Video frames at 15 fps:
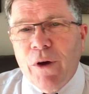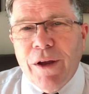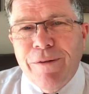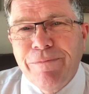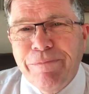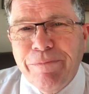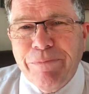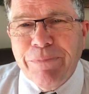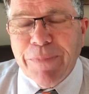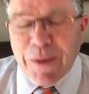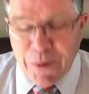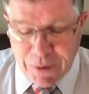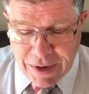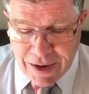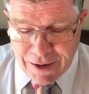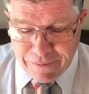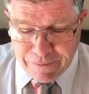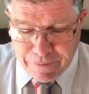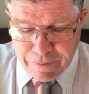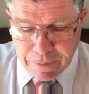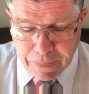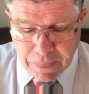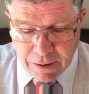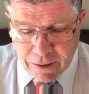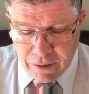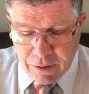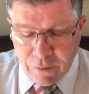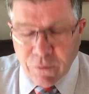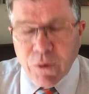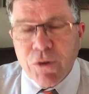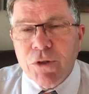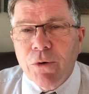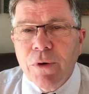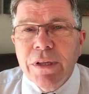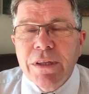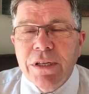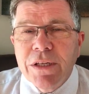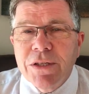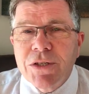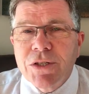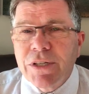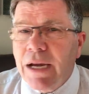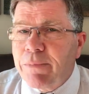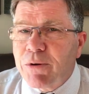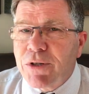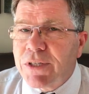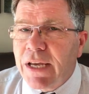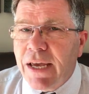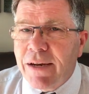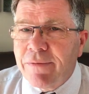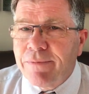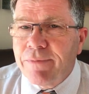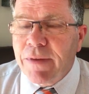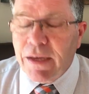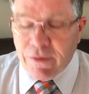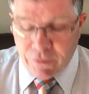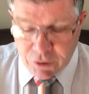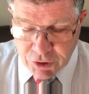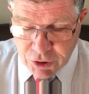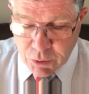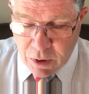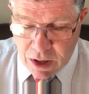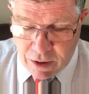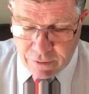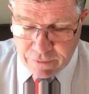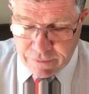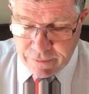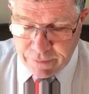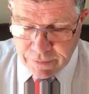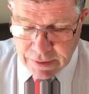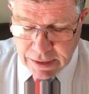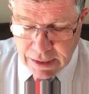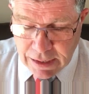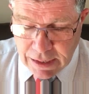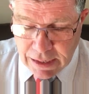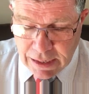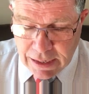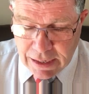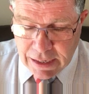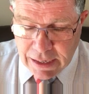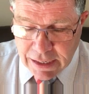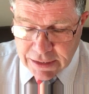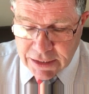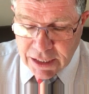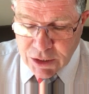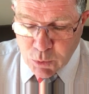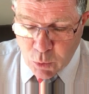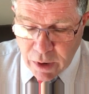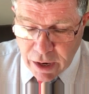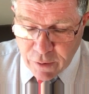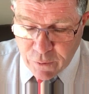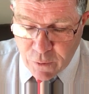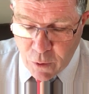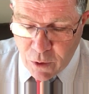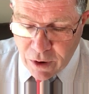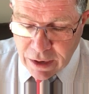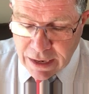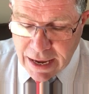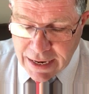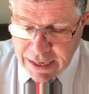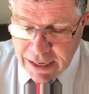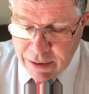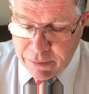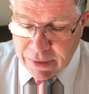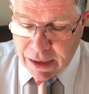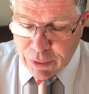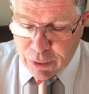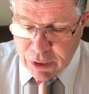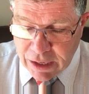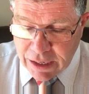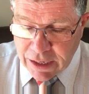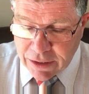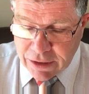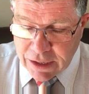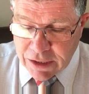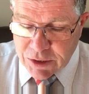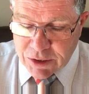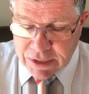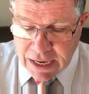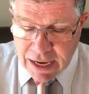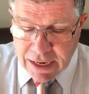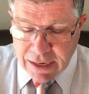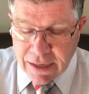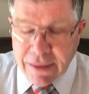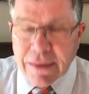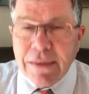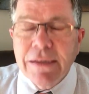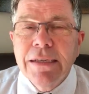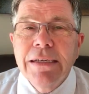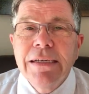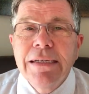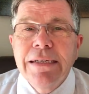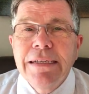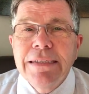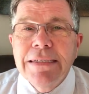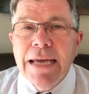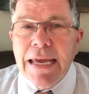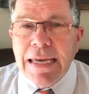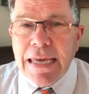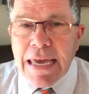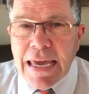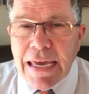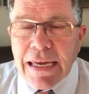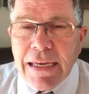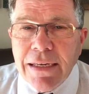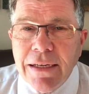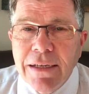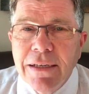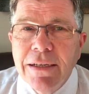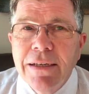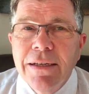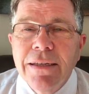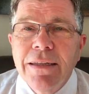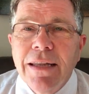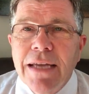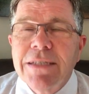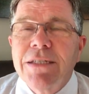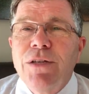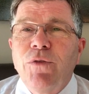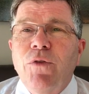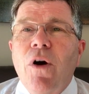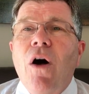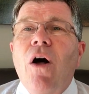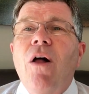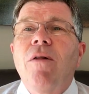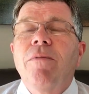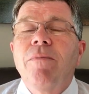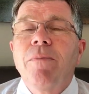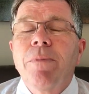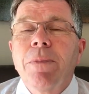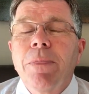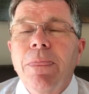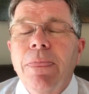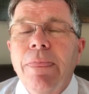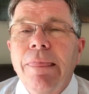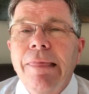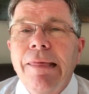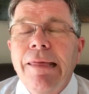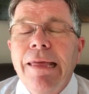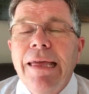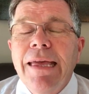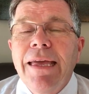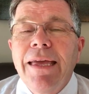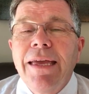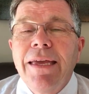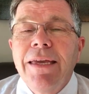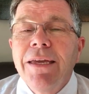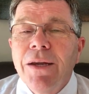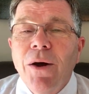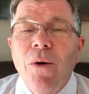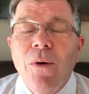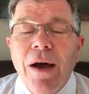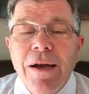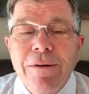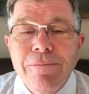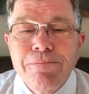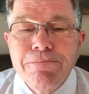you, okay? 1 Corinthians chapter 10 and verse 12. It says, wherefore let him that thinketh he standeth take heed lest he fall. You know what?